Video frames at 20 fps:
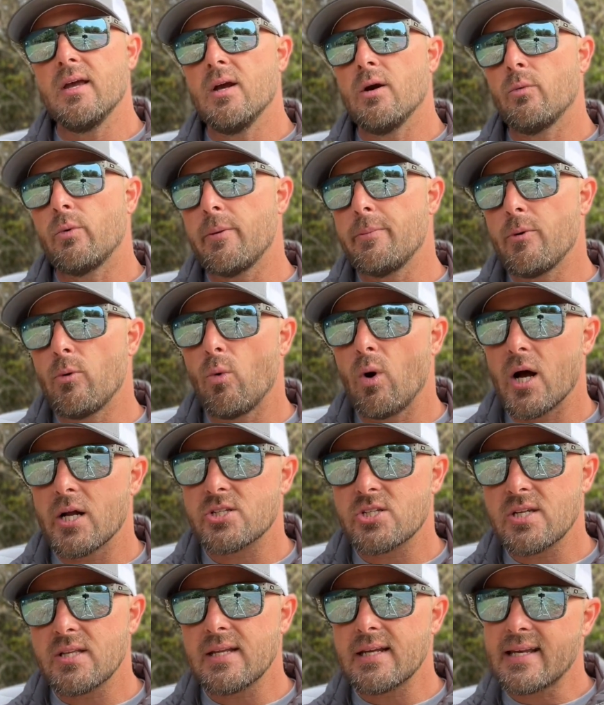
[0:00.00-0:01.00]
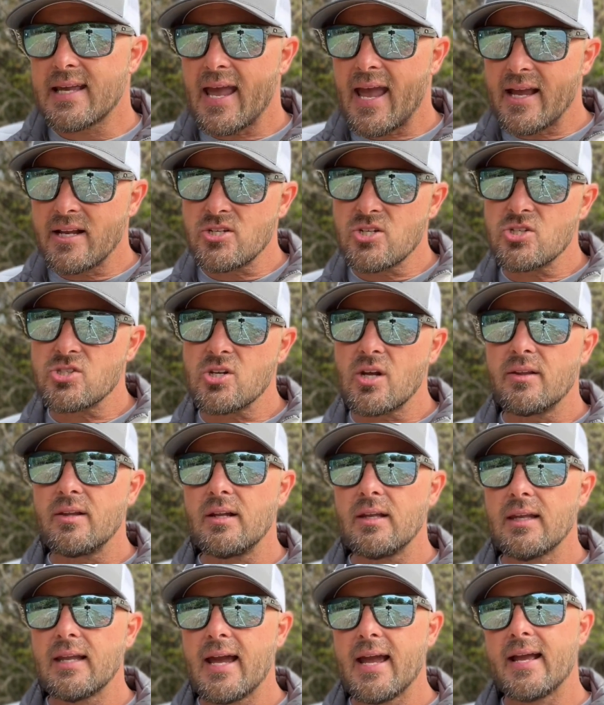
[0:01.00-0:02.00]
We've been watching the gauges on the
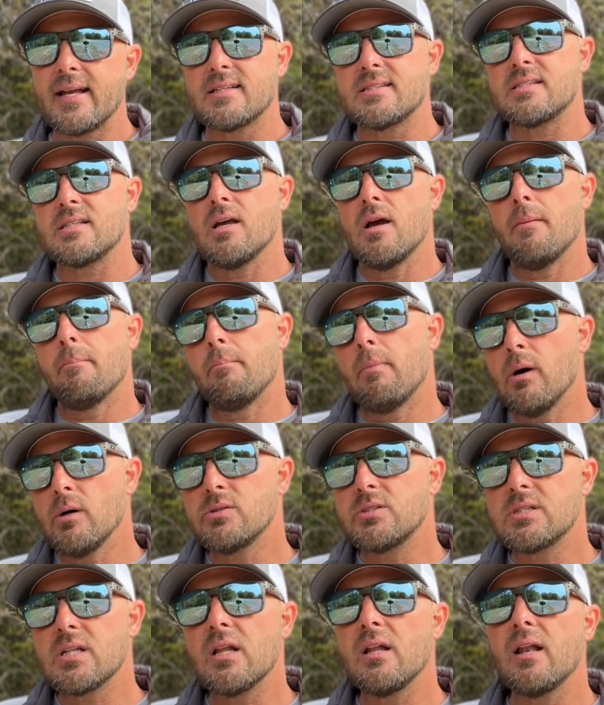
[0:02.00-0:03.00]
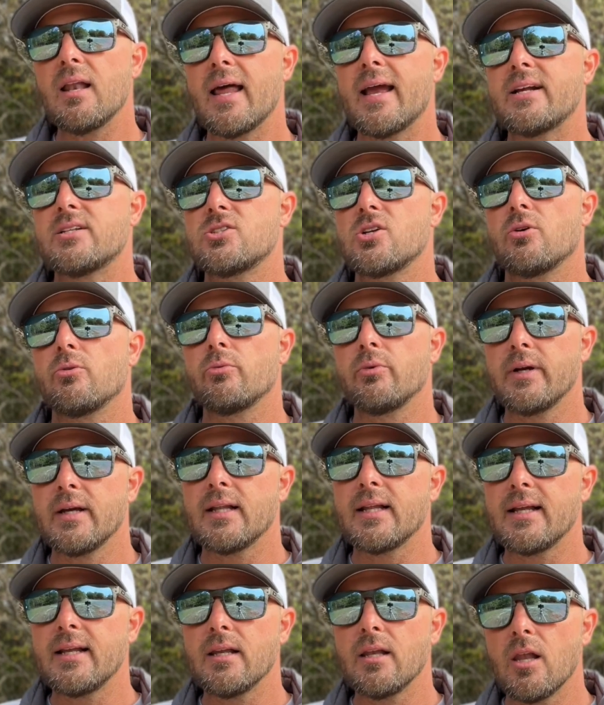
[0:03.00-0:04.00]
lakes. Most of the lakes are
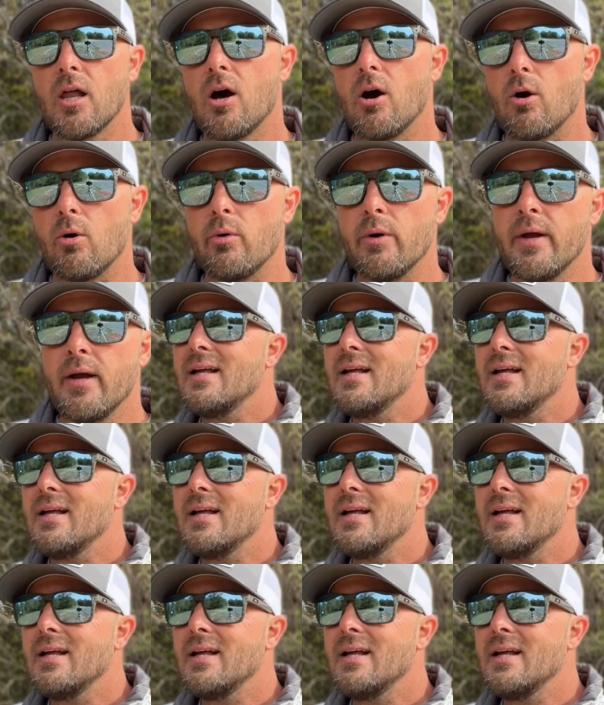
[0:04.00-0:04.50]
really low.